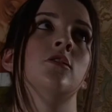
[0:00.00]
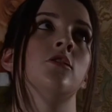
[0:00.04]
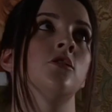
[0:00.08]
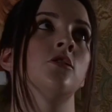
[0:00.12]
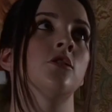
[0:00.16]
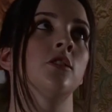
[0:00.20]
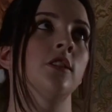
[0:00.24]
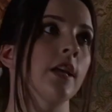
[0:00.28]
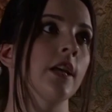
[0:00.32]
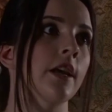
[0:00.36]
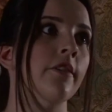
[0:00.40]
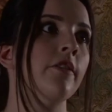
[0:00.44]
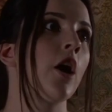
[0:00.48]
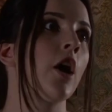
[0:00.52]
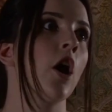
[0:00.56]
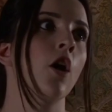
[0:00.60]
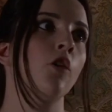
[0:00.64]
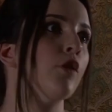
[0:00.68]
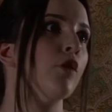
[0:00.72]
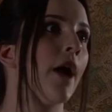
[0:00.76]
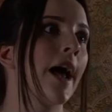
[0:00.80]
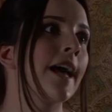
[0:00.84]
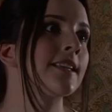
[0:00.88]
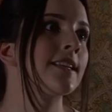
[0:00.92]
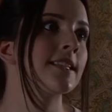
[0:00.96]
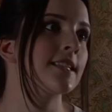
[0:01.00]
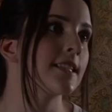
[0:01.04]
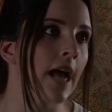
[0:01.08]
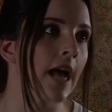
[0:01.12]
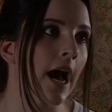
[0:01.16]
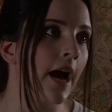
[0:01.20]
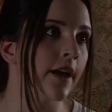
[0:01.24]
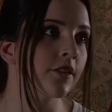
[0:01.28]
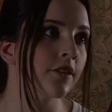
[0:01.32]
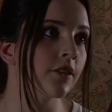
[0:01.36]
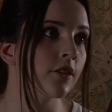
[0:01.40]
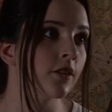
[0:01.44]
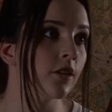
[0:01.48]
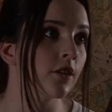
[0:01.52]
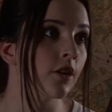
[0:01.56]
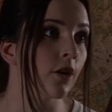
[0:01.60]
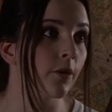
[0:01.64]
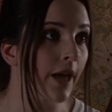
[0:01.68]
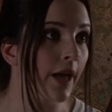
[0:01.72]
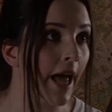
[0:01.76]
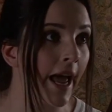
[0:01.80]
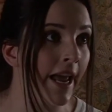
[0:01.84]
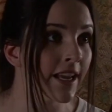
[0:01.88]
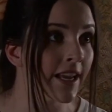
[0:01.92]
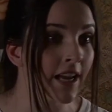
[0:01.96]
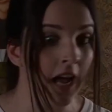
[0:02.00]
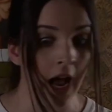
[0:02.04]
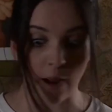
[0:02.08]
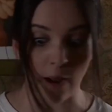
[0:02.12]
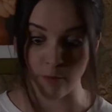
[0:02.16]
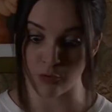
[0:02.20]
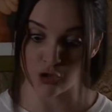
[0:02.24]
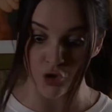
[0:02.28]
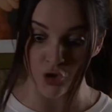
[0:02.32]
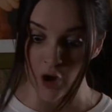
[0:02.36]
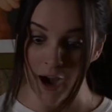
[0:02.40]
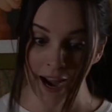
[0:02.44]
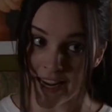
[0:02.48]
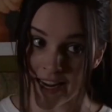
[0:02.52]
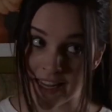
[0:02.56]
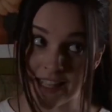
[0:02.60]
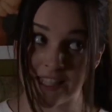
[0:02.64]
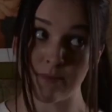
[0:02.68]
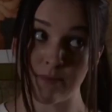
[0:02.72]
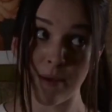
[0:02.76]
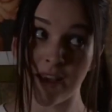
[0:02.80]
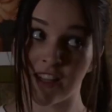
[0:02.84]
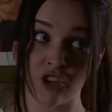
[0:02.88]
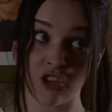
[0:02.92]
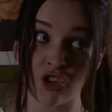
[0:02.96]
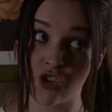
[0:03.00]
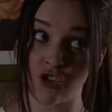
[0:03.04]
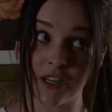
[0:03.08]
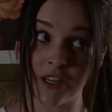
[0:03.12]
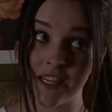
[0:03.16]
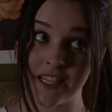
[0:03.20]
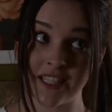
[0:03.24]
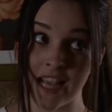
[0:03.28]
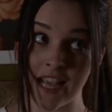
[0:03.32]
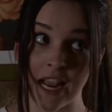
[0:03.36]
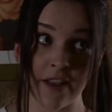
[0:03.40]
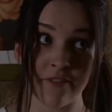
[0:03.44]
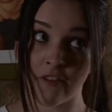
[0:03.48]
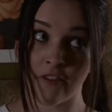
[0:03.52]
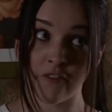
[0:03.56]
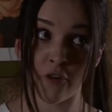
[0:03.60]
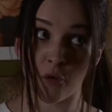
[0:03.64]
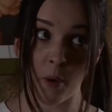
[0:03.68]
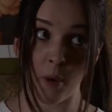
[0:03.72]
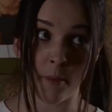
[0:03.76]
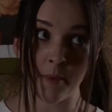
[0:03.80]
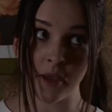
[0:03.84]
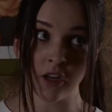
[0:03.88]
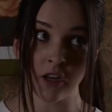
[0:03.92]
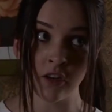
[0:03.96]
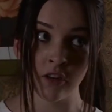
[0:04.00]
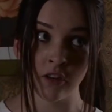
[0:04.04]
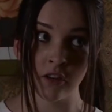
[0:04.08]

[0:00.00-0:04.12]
Just give it a rest, Dad, OK? I'm trying to make the streets safer for women.